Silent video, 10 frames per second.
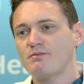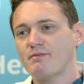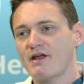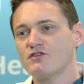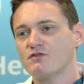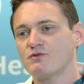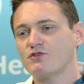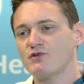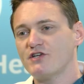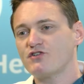patients would
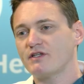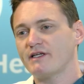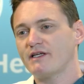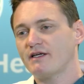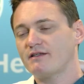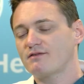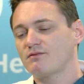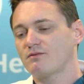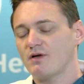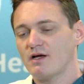traditionally get
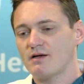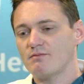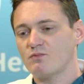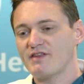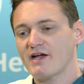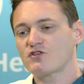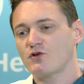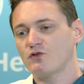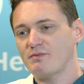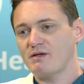um, with
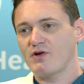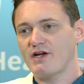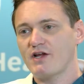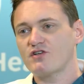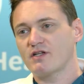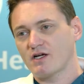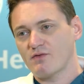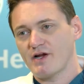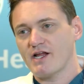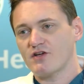external beam radiation like a
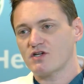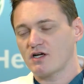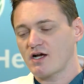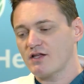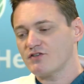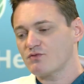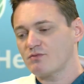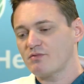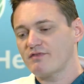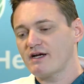radiation oncologist
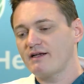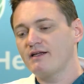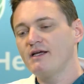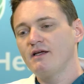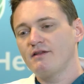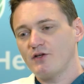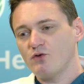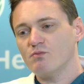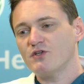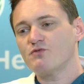would provide, they
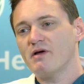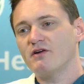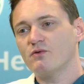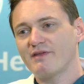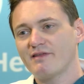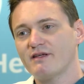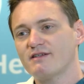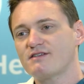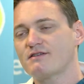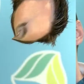do much better with this.